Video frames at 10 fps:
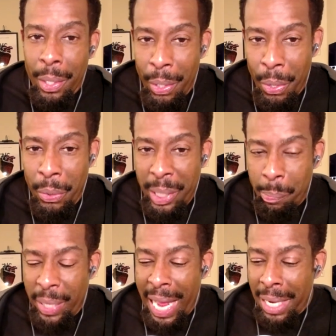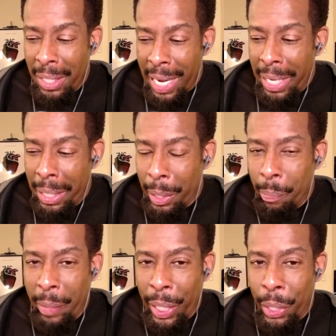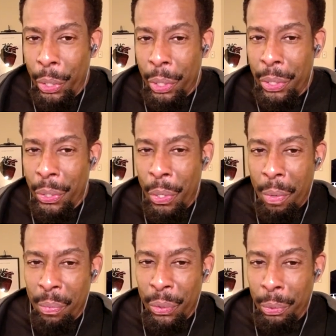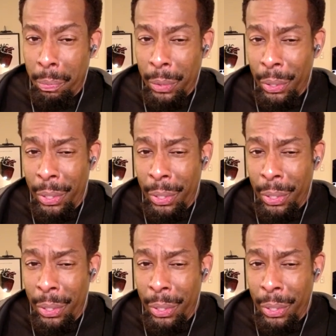only black light can make your dorm room look